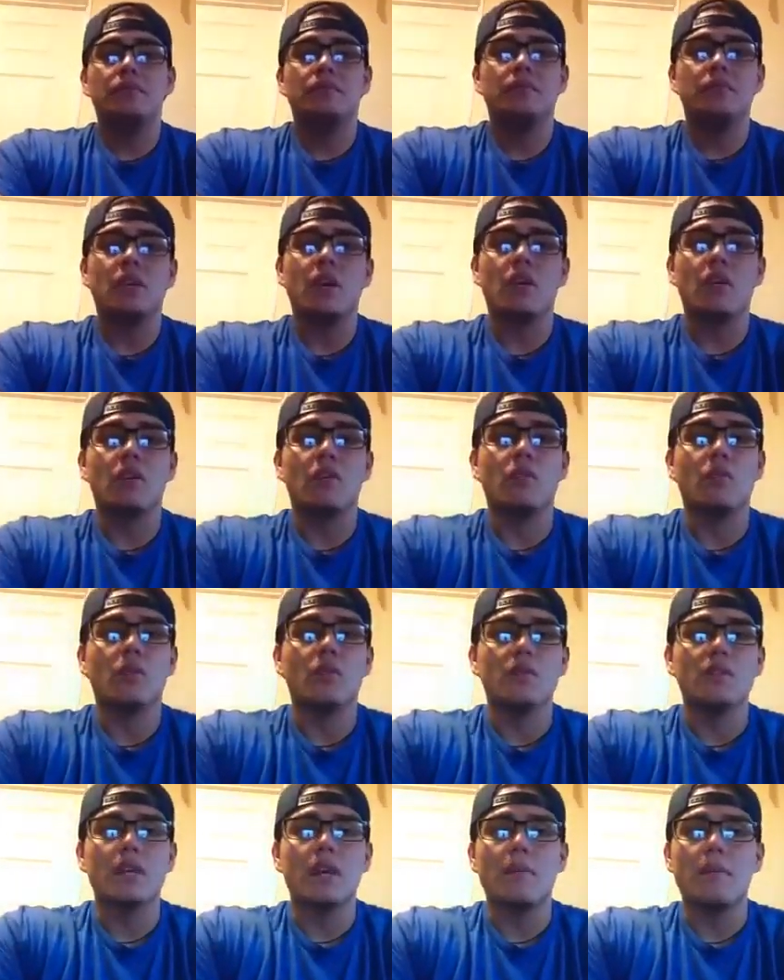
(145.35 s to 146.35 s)
soccer in
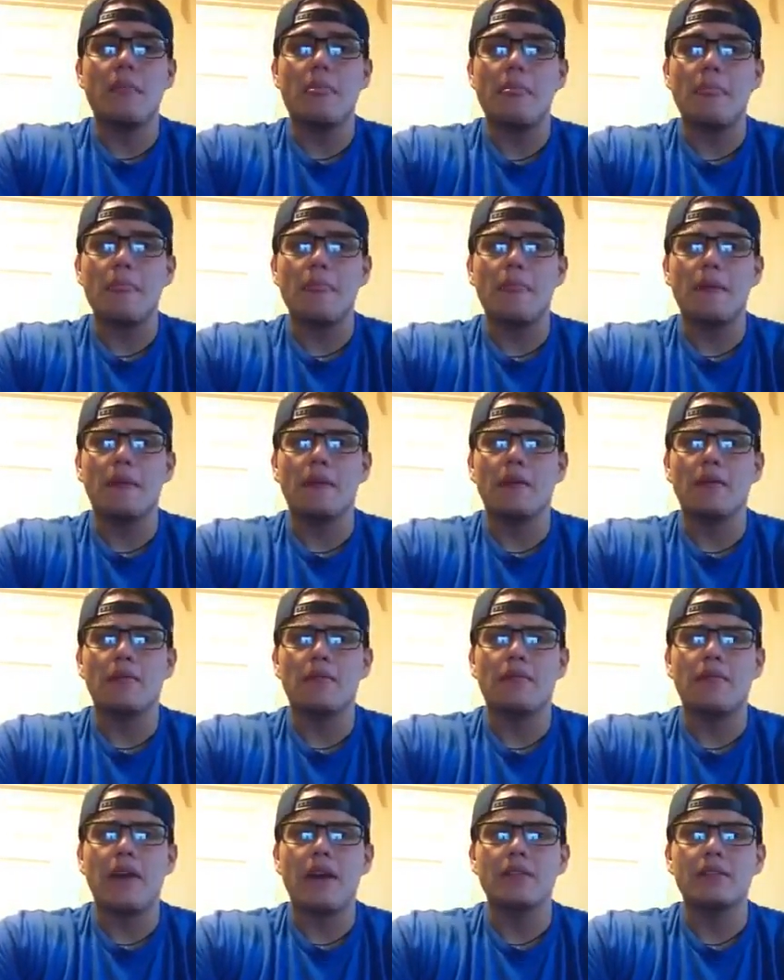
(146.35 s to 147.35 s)
real time. The
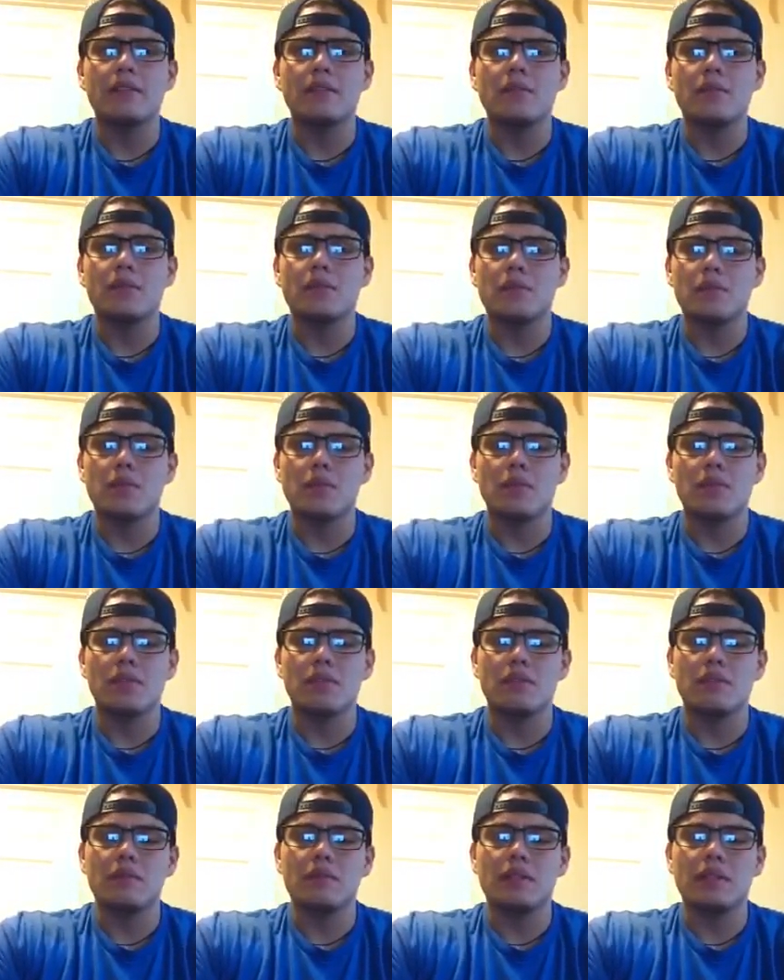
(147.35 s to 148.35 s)
fastest ones were the ones
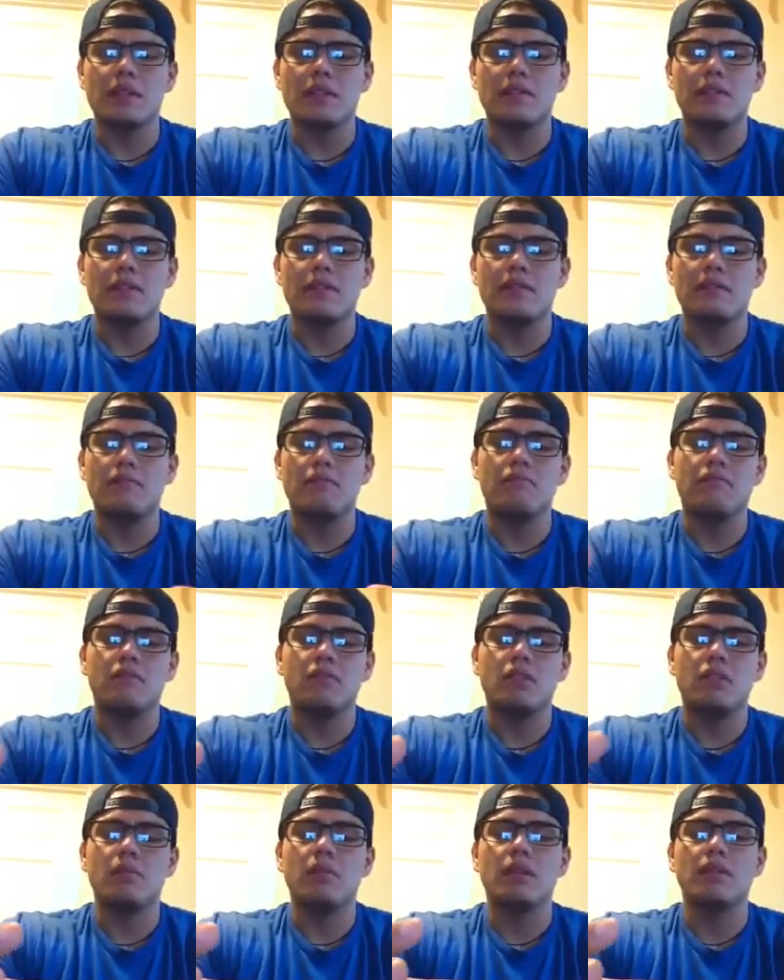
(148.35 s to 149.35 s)
that were like
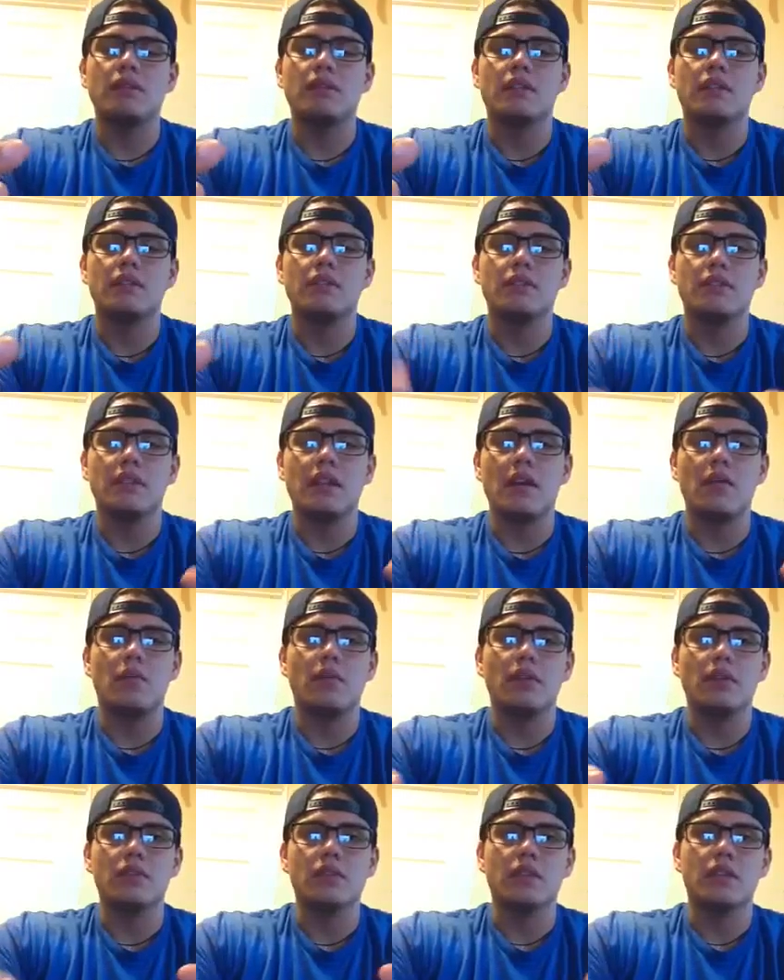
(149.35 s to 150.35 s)
shaped like cylinders and had
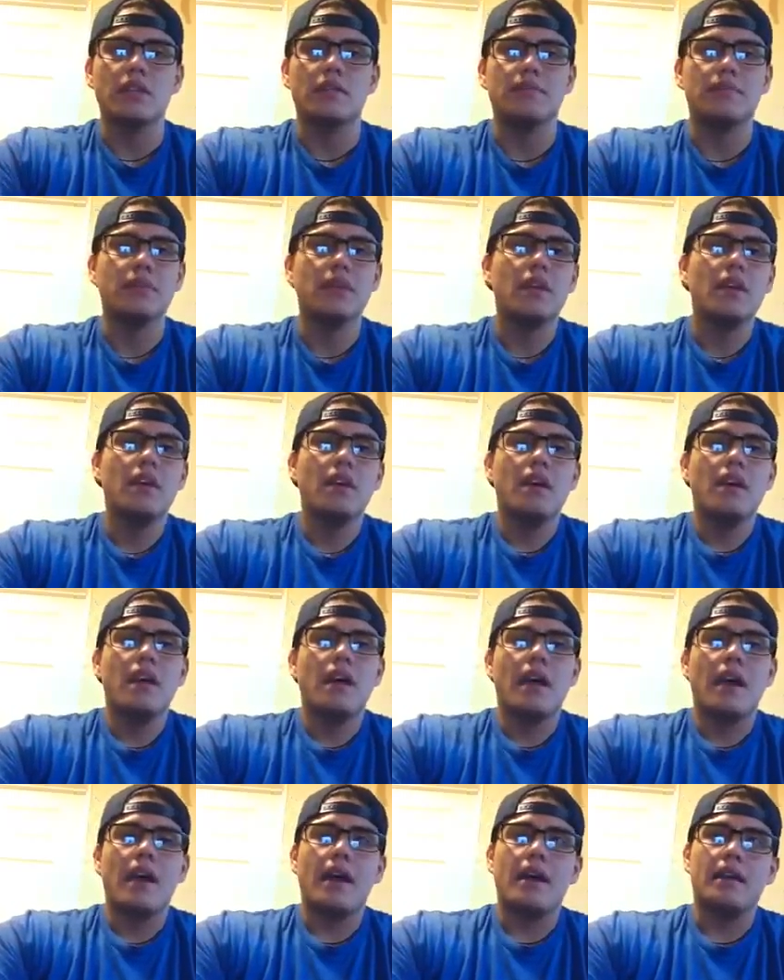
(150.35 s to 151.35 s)
wheels on it.
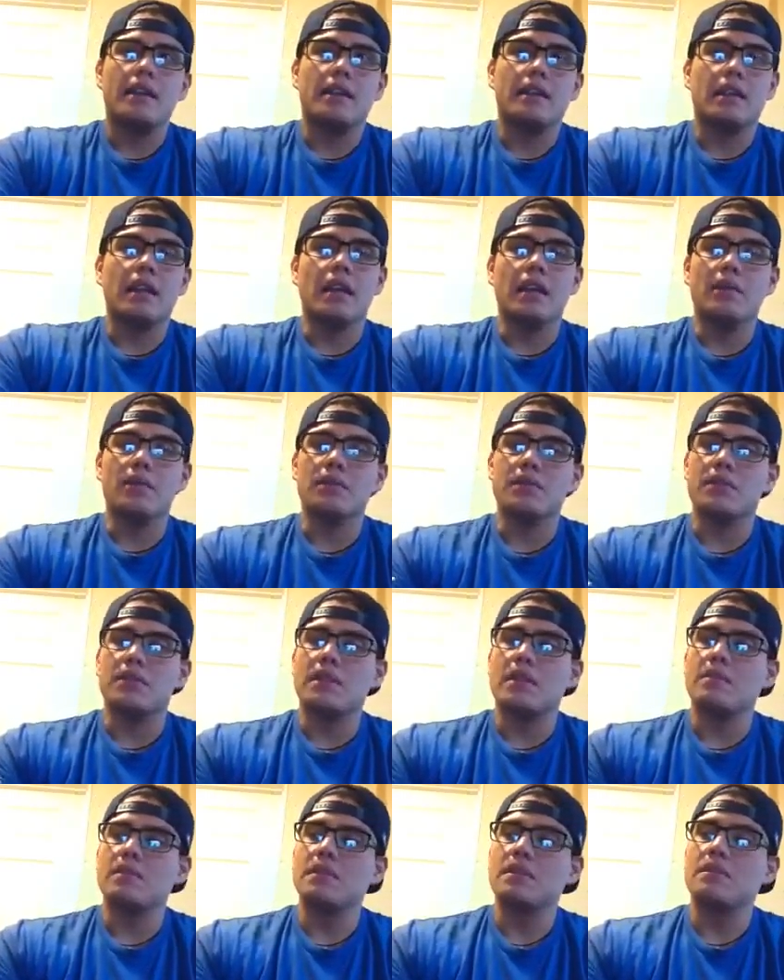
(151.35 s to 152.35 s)
And again, it was the
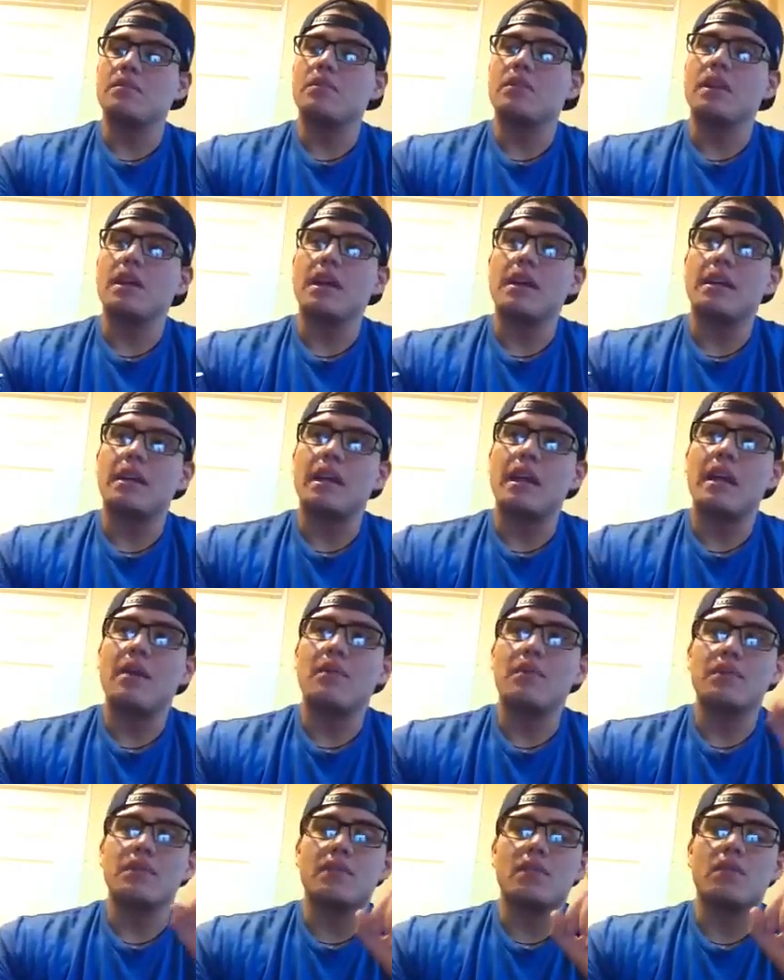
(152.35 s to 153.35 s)
same system where it had
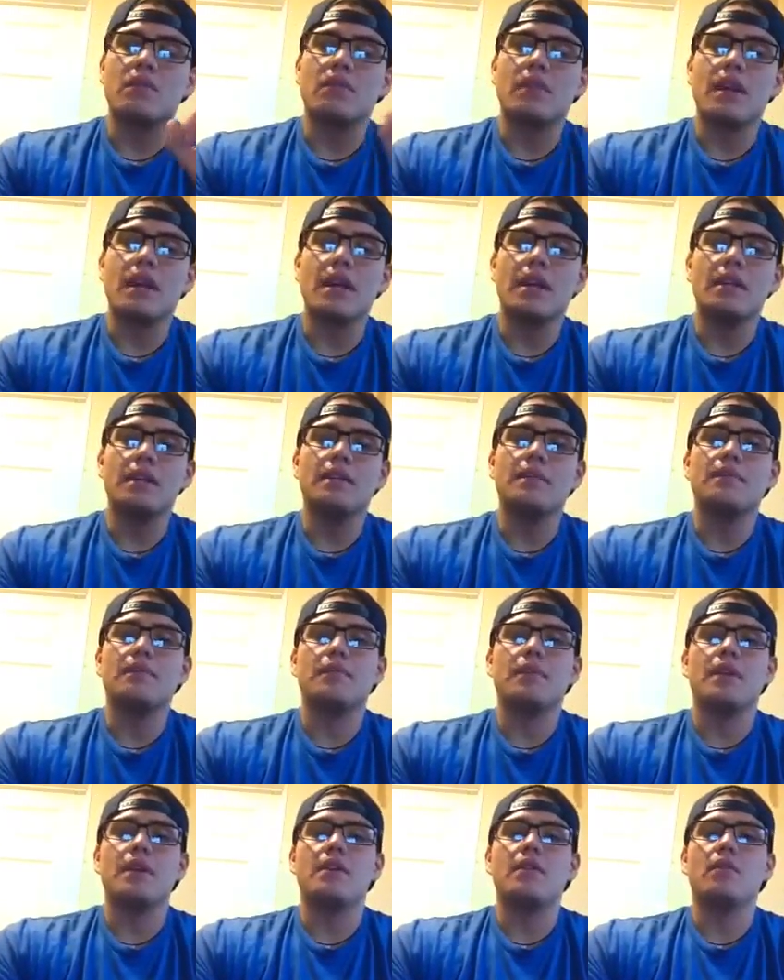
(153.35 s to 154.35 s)
cameras overhead
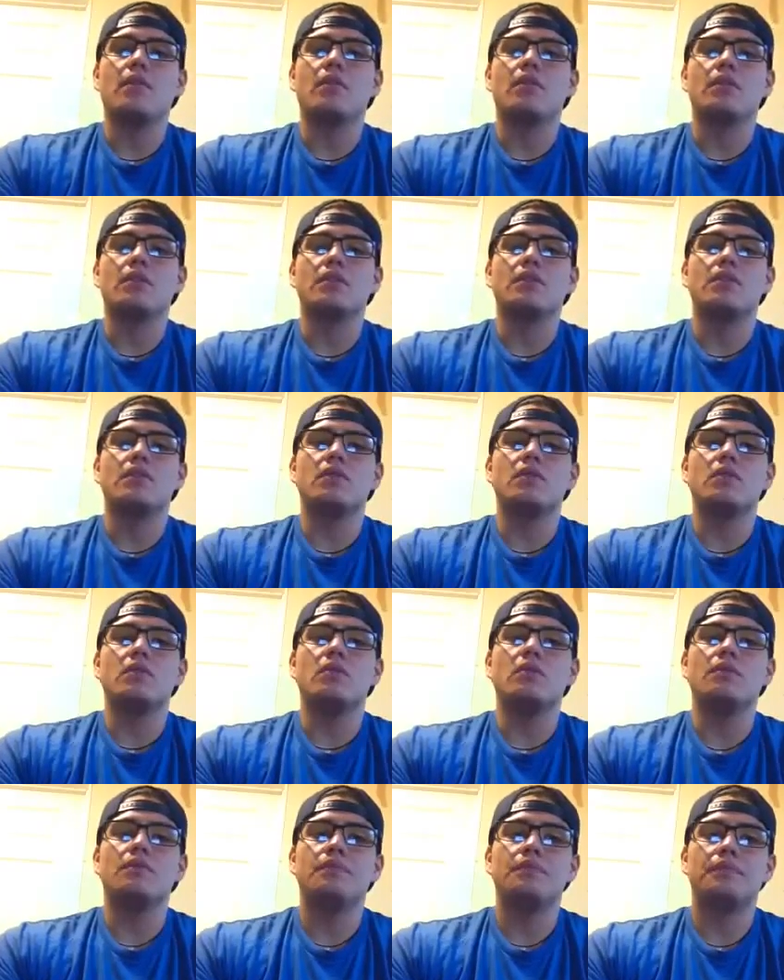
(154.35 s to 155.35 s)
in order
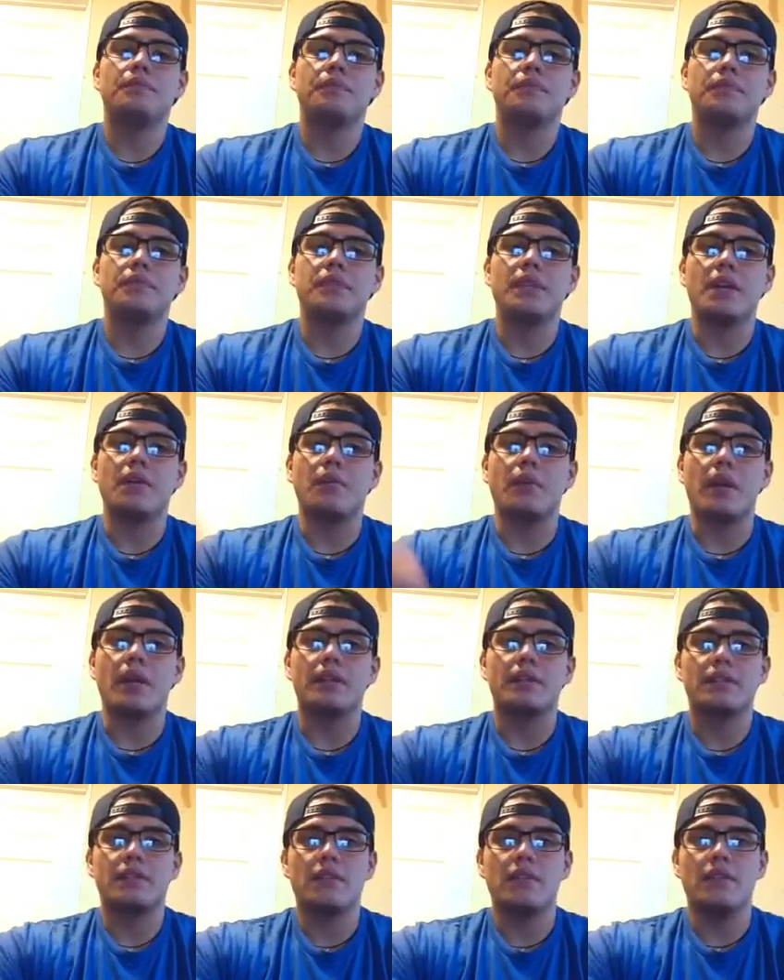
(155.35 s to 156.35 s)
to
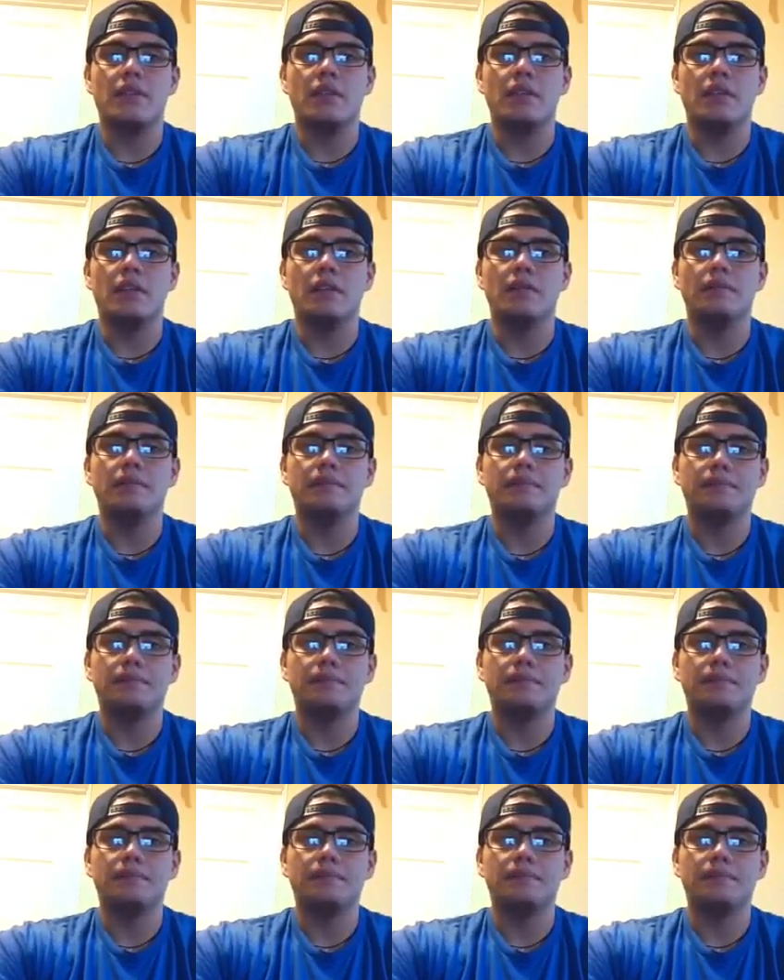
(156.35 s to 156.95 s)
direct the